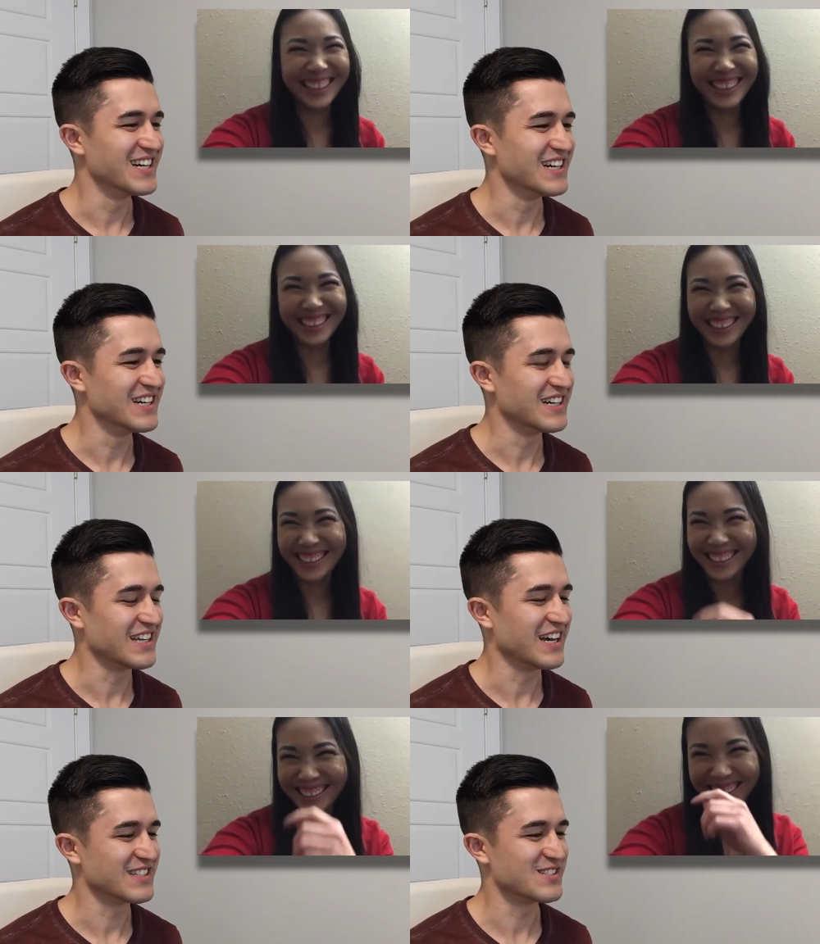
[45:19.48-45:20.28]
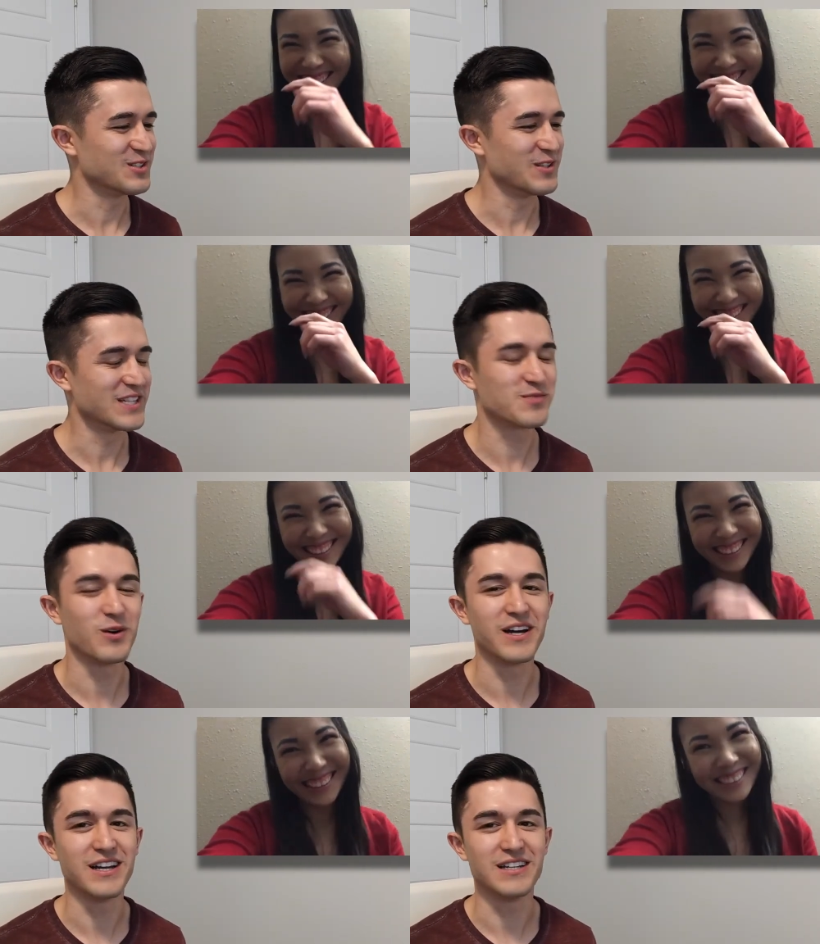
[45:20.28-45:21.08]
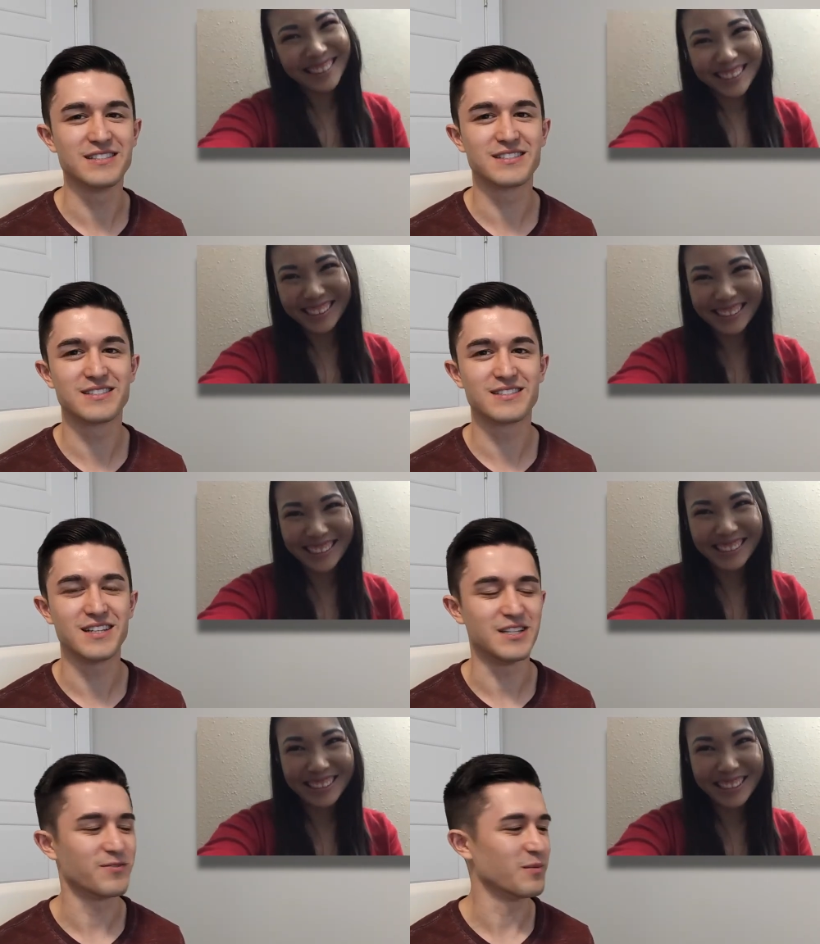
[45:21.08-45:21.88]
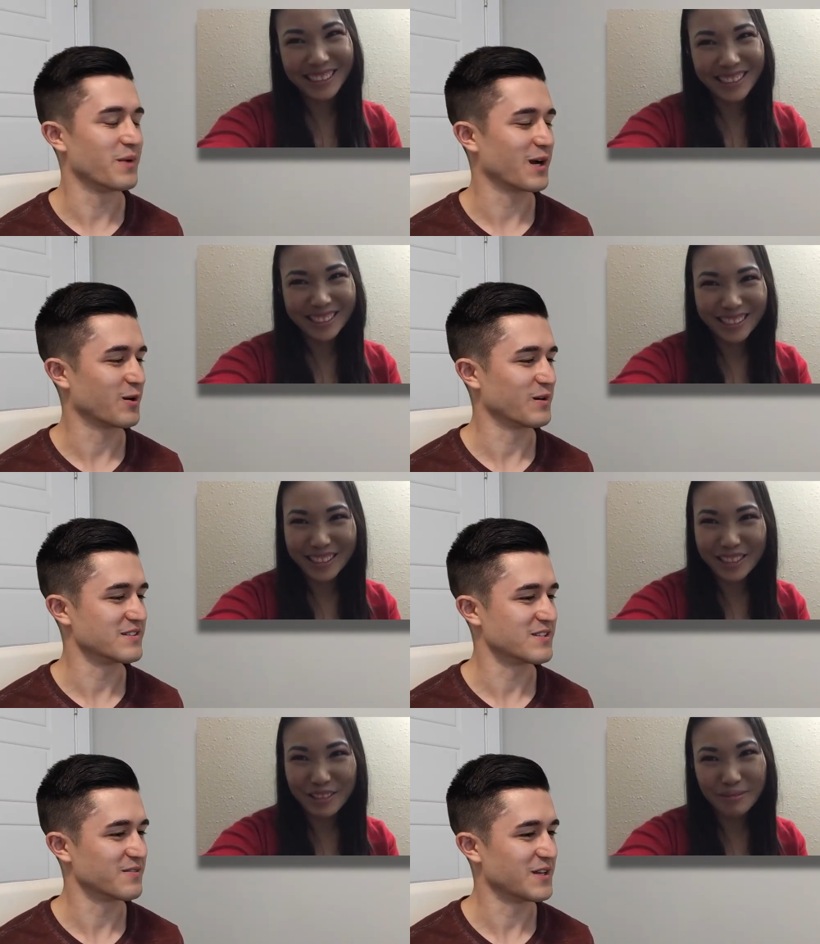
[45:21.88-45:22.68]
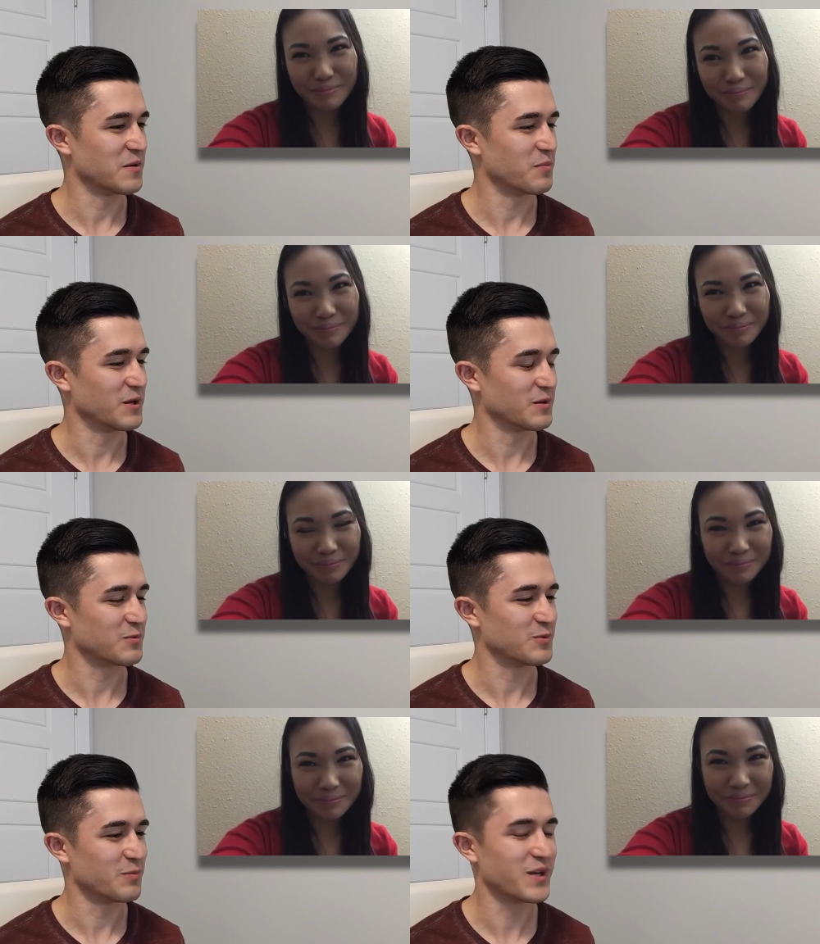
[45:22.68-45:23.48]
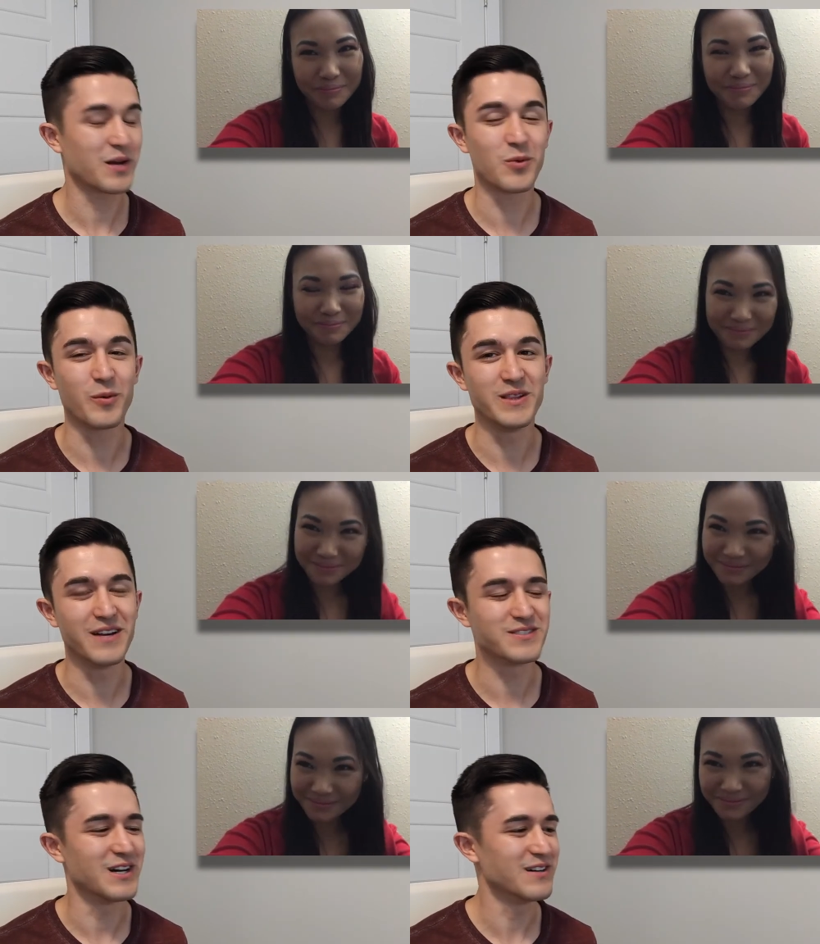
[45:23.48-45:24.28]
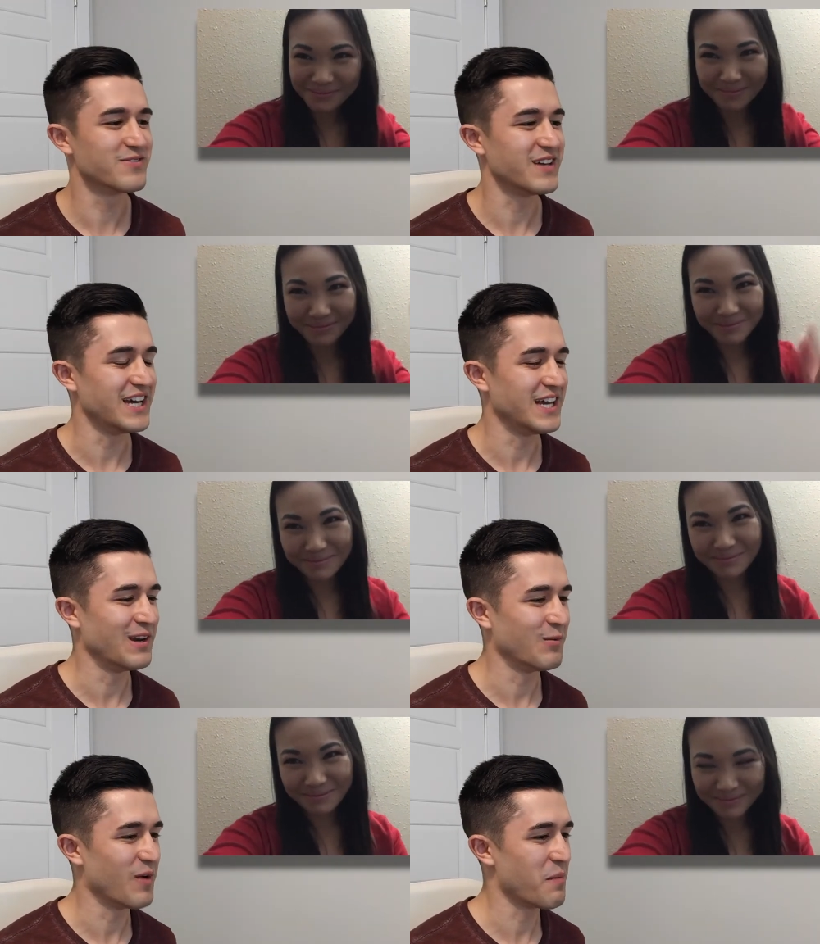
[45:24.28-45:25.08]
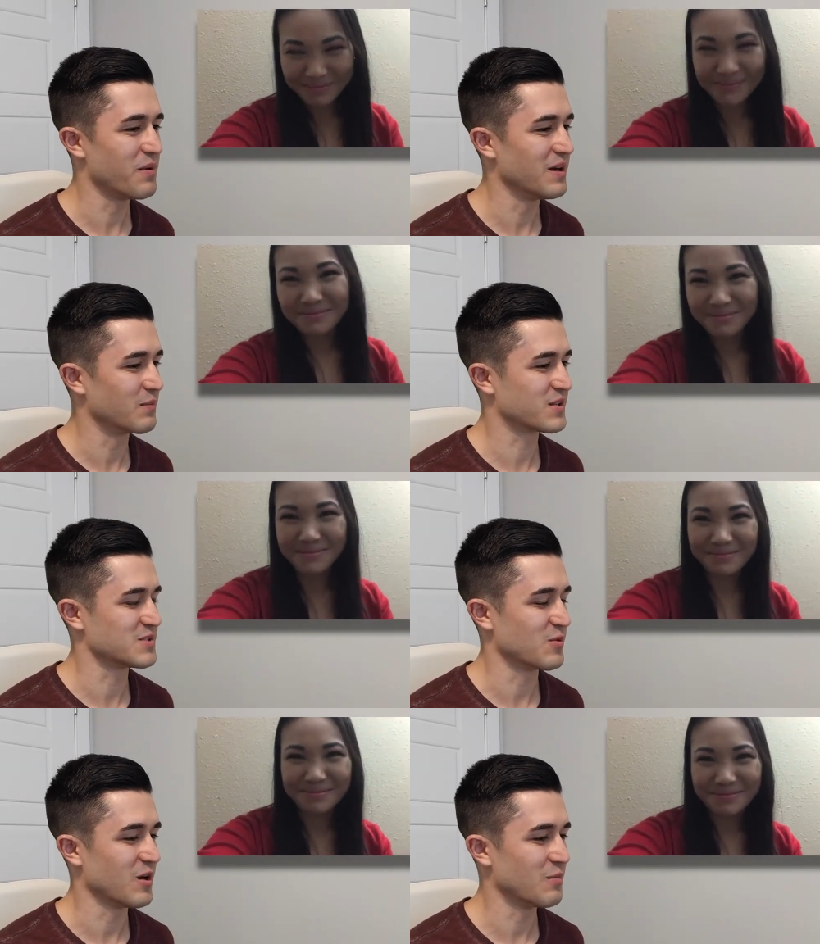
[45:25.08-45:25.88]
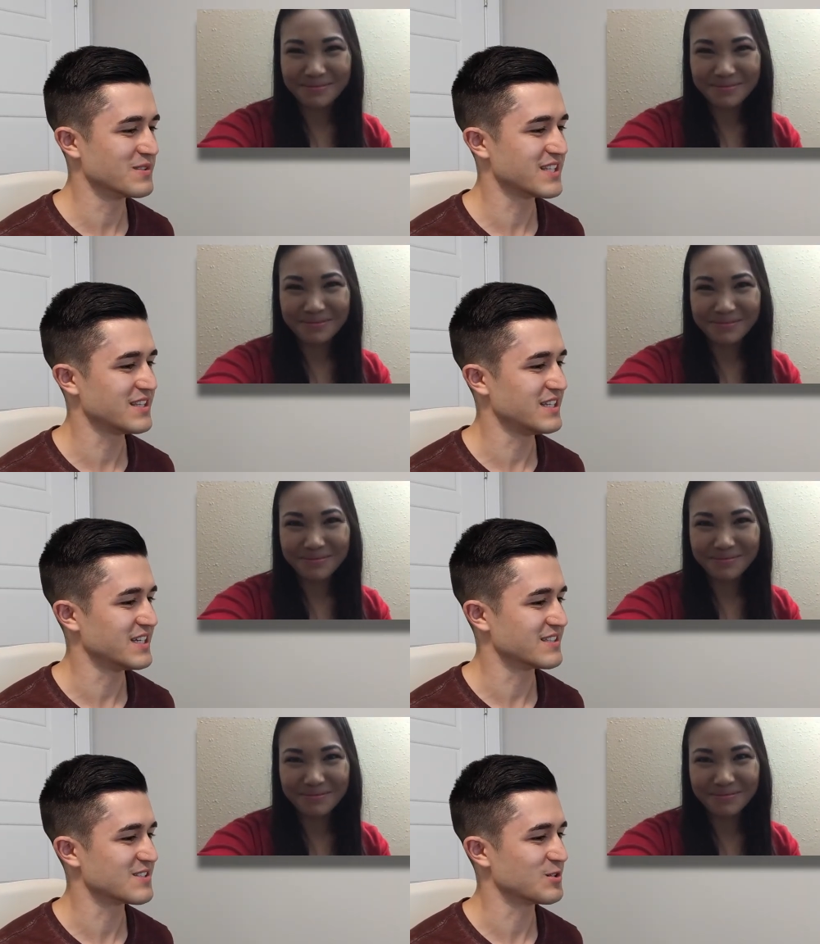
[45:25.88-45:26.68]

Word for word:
Speaker 1: uh, yeah, so that's why it's a different background and stuff now, but we'll pick up where we left off and wrap it up because we're almost at the end.